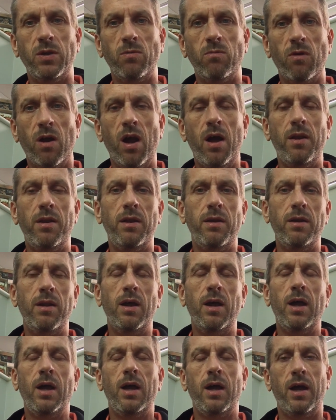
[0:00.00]
run
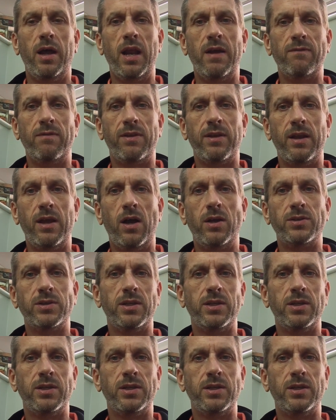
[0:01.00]
and everything else.